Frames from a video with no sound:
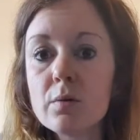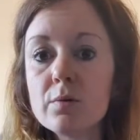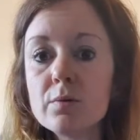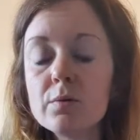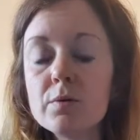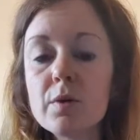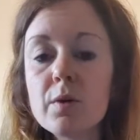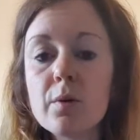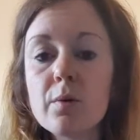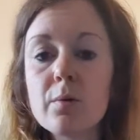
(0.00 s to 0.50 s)

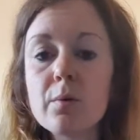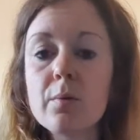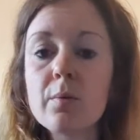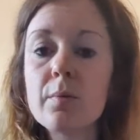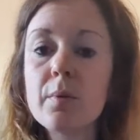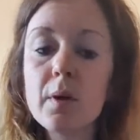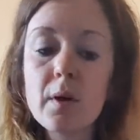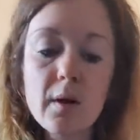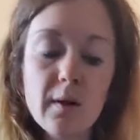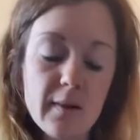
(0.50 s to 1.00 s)
So
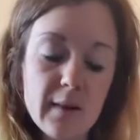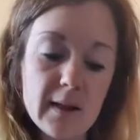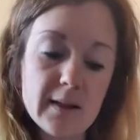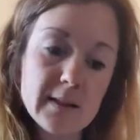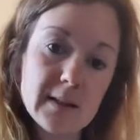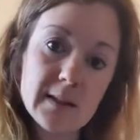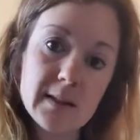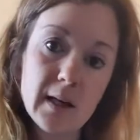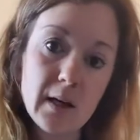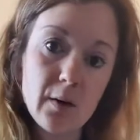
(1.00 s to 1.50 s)
that's
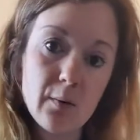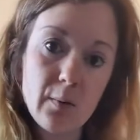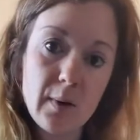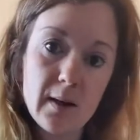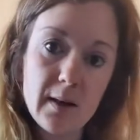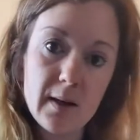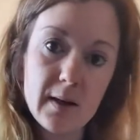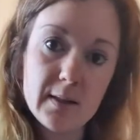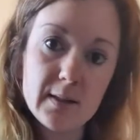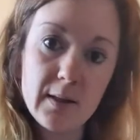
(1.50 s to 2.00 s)
the second way
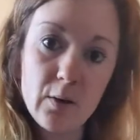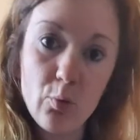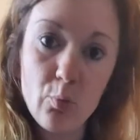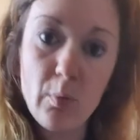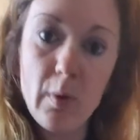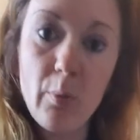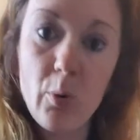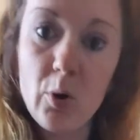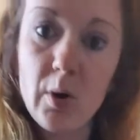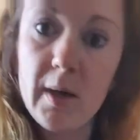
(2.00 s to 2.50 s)
that I set up my
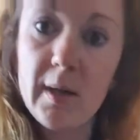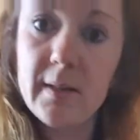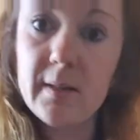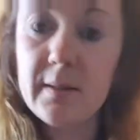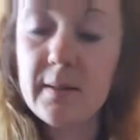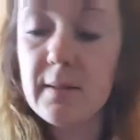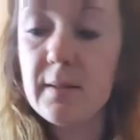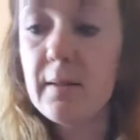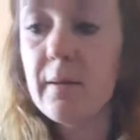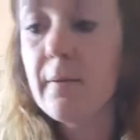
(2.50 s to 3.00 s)

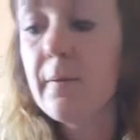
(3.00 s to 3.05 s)
pockets.